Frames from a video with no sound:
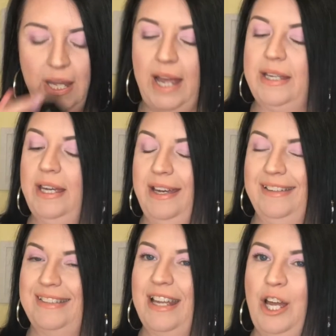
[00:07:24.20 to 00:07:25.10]
I can't,
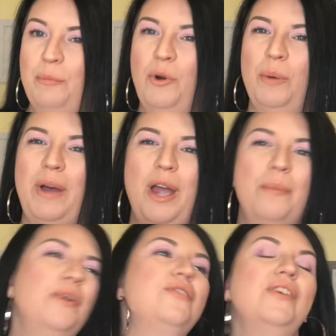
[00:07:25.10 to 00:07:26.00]
I'm horrible. I
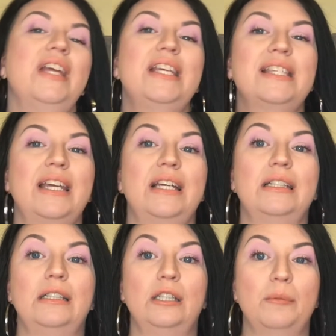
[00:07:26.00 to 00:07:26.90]
almost feel like it's like
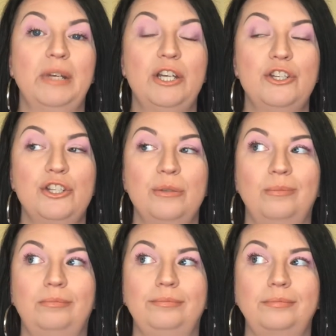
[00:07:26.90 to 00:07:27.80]
lemonish
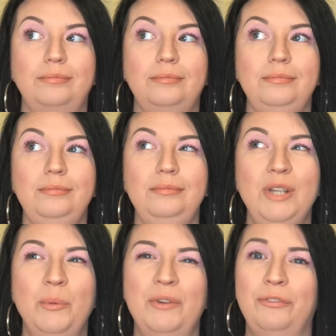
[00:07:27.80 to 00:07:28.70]

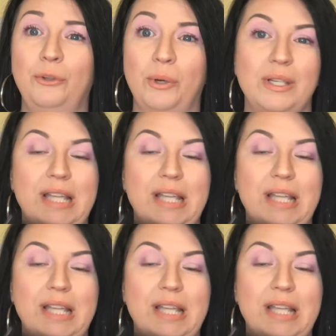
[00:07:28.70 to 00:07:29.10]
with florals,